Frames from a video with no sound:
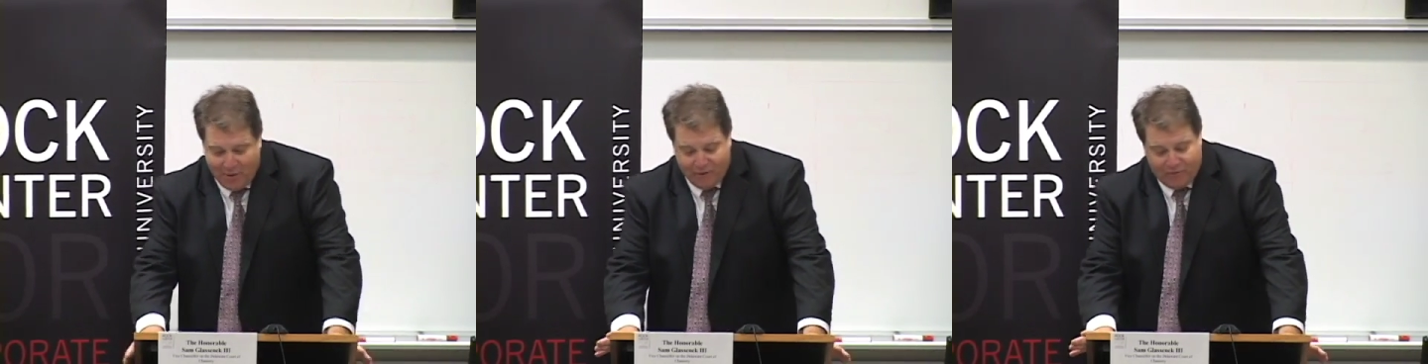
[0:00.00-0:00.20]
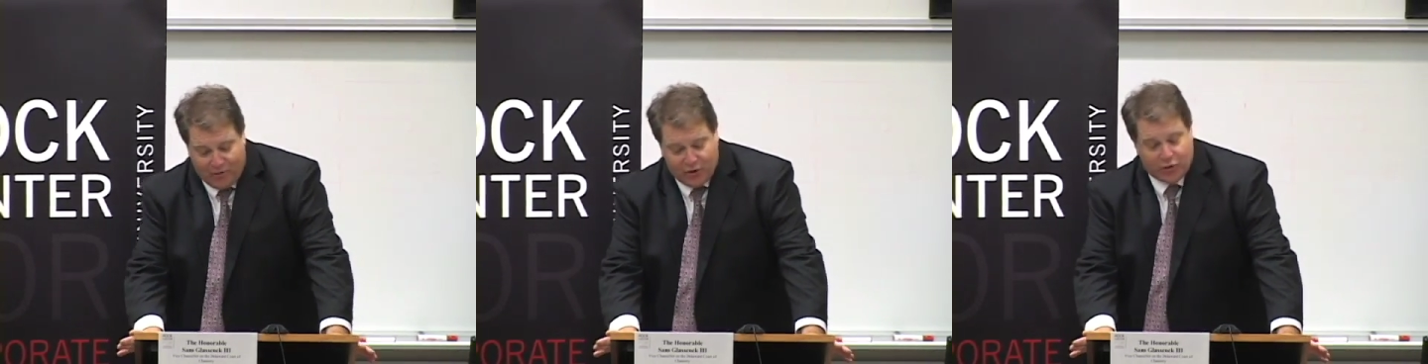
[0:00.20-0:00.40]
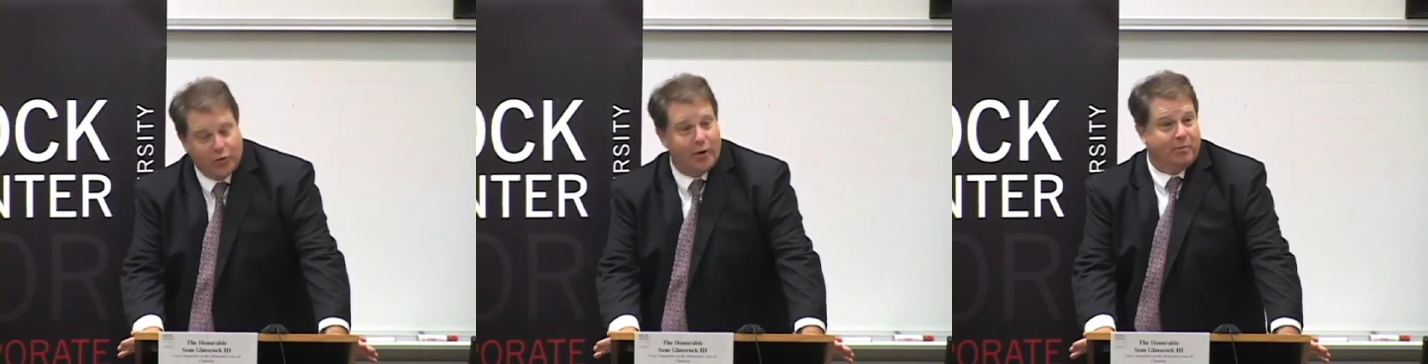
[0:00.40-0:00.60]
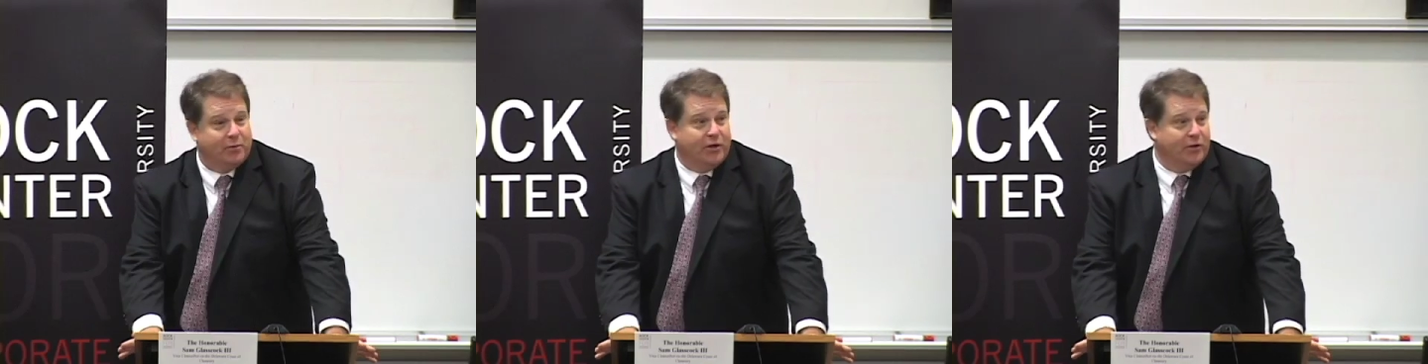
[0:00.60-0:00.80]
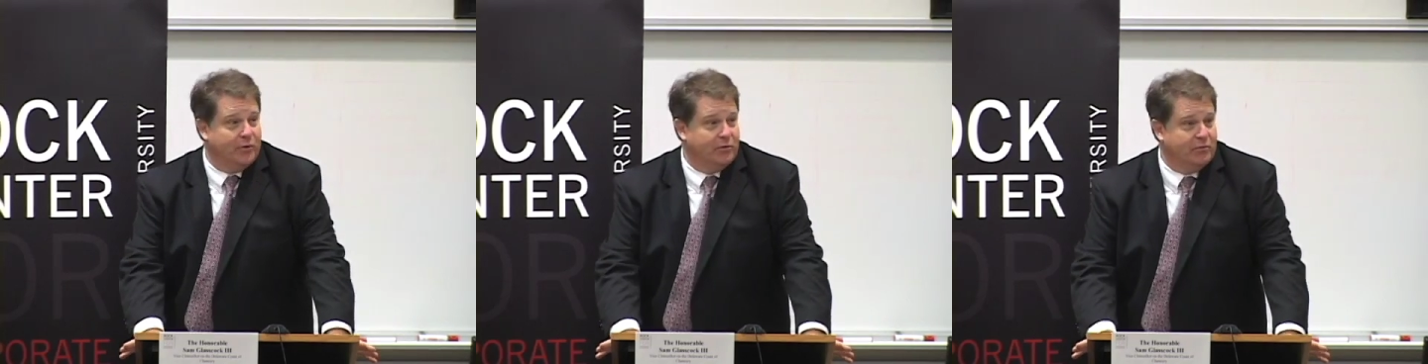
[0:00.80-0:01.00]
my first trip
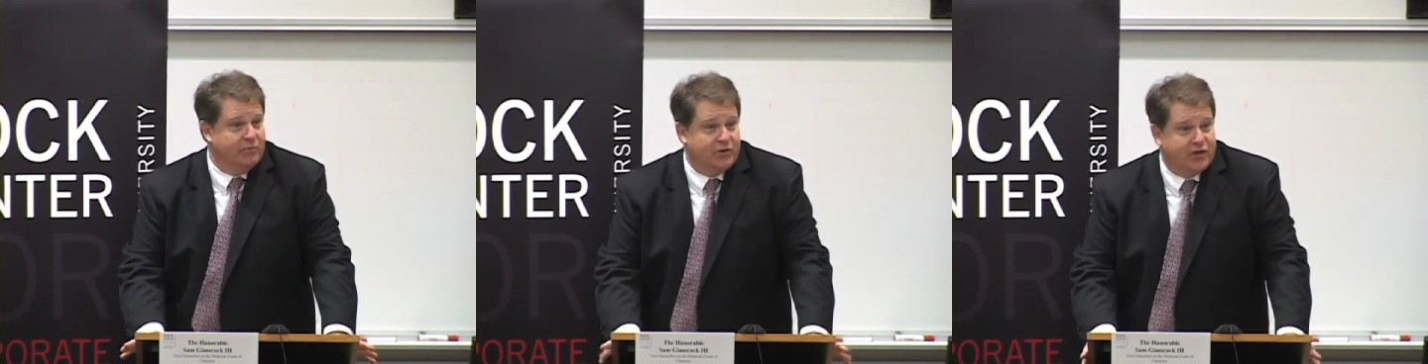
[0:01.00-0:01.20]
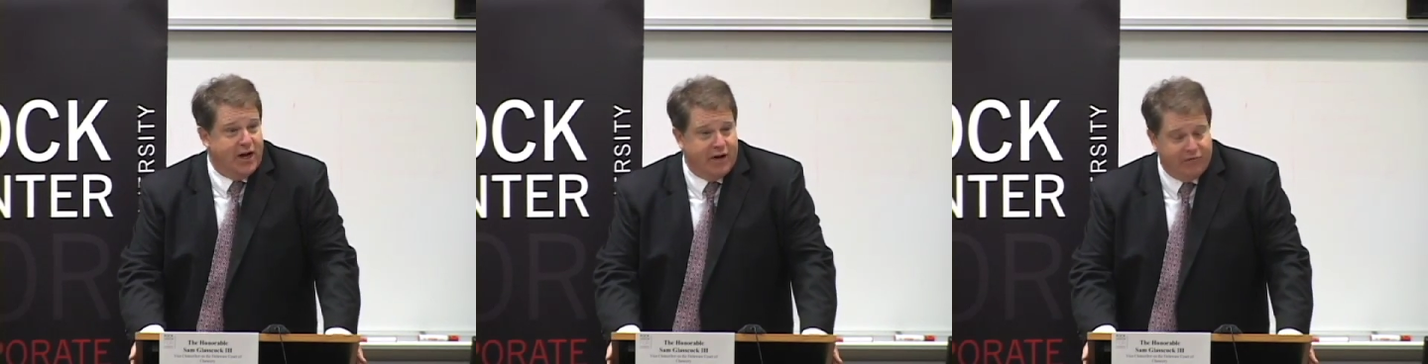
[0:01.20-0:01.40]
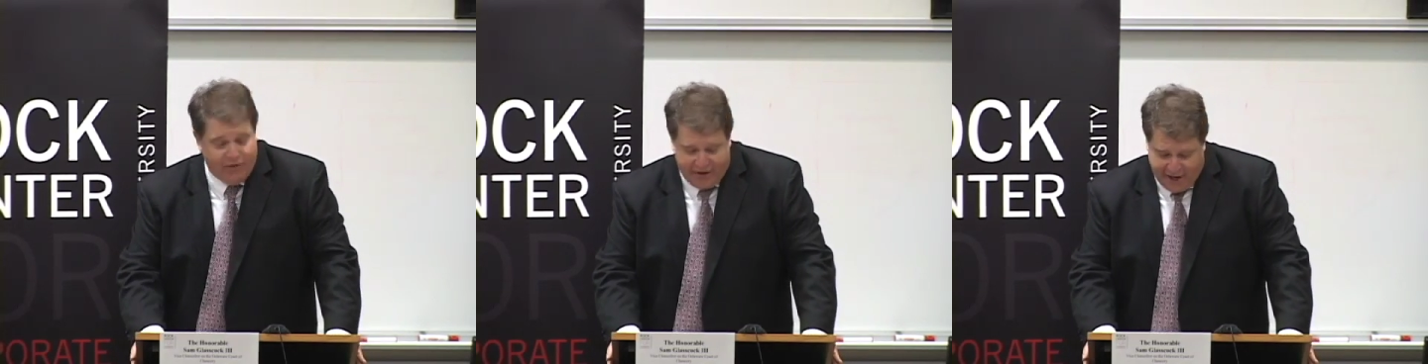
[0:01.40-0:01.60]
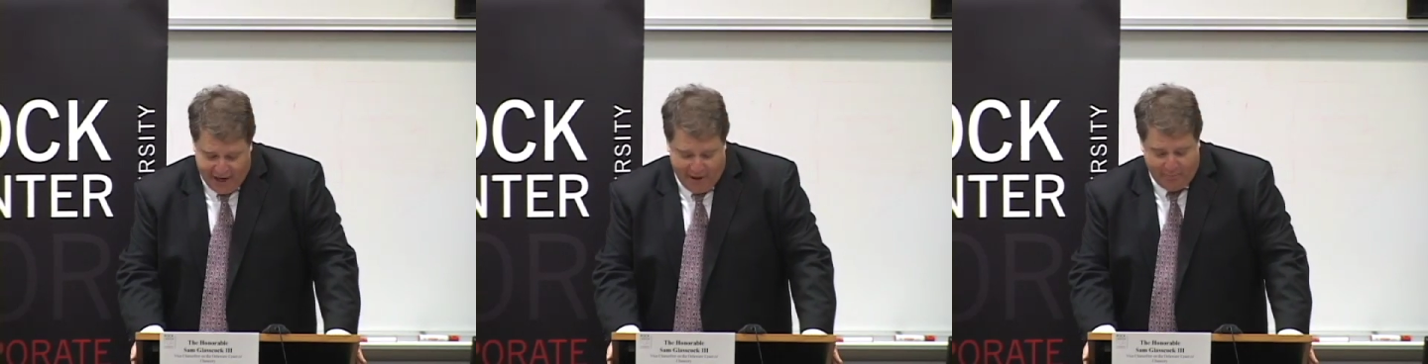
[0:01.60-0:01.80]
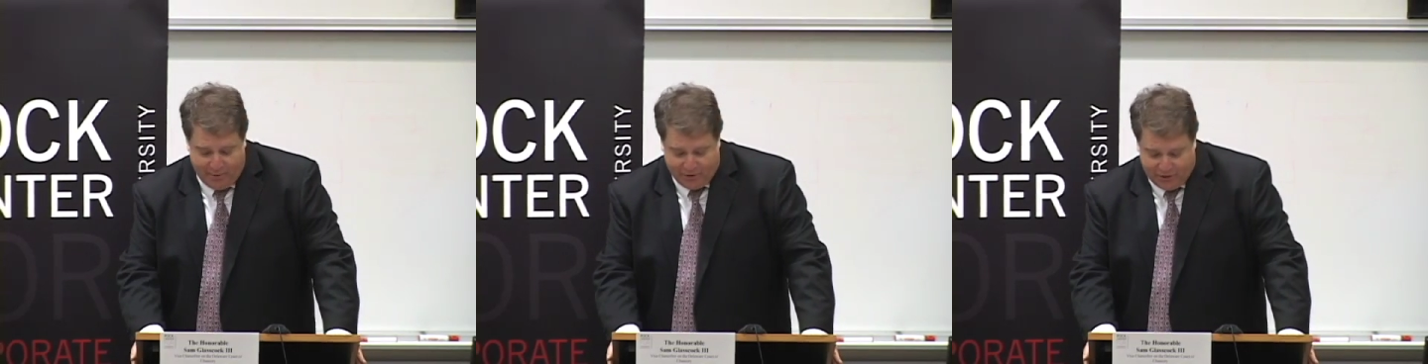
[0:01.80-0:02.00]
to Stanford
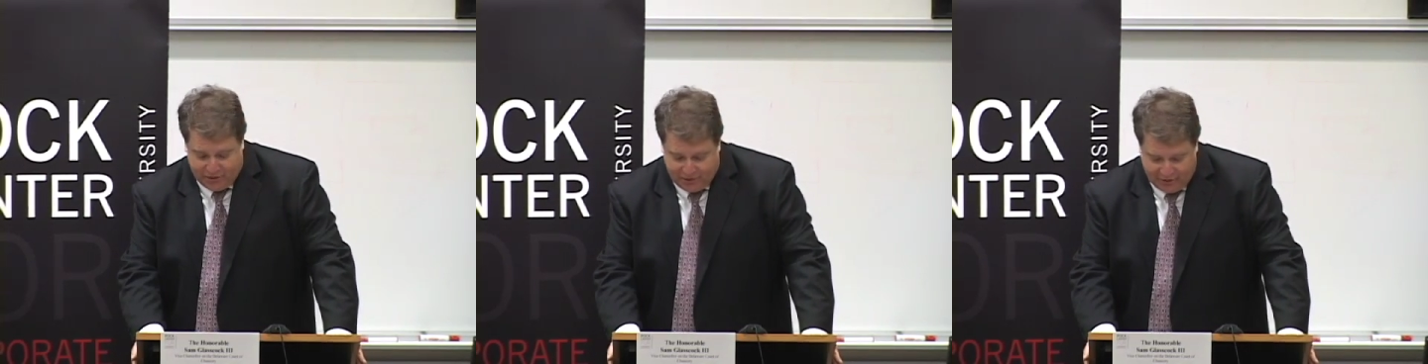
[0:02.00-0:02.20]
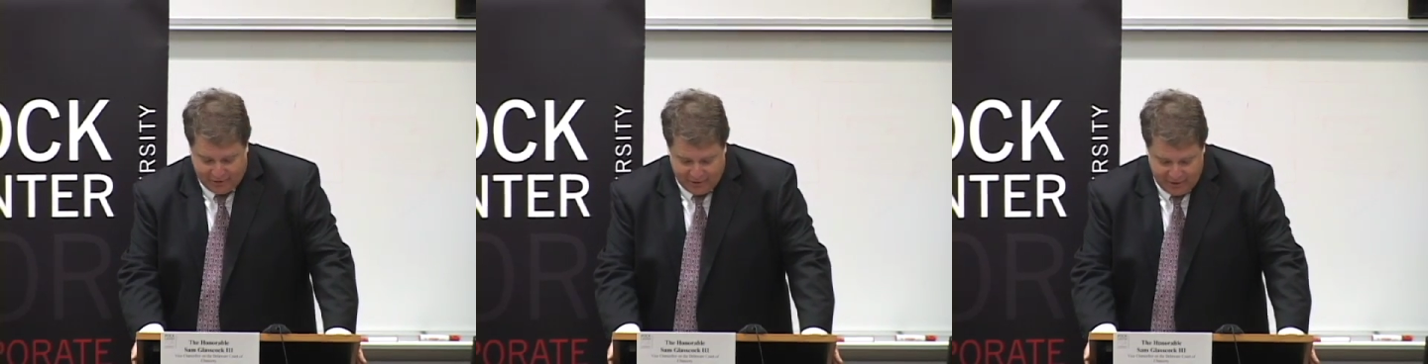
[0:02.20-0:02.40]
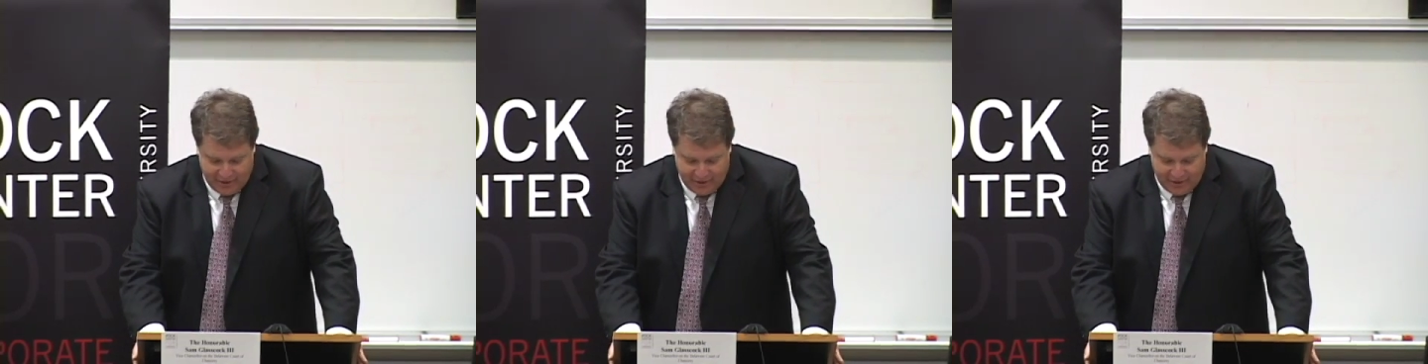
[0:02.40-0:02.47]
campus.